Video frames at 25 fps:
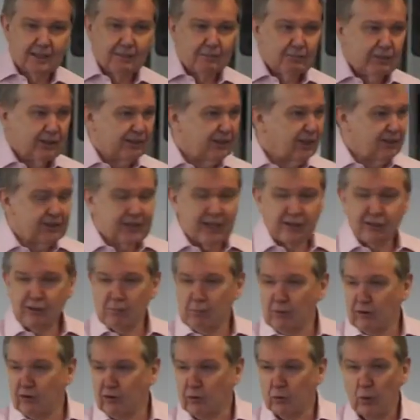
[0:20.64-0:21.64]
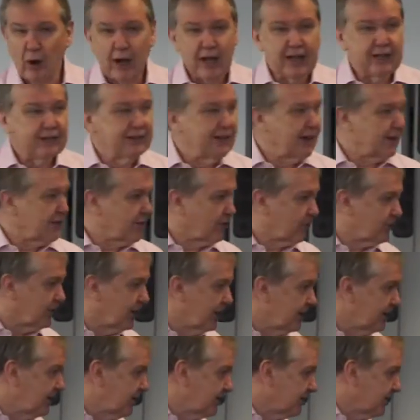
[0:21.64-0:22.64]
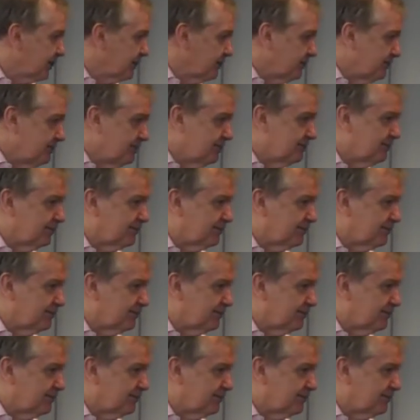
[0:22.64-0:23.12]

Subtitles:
But it doesn't actually persuade the other side, does it?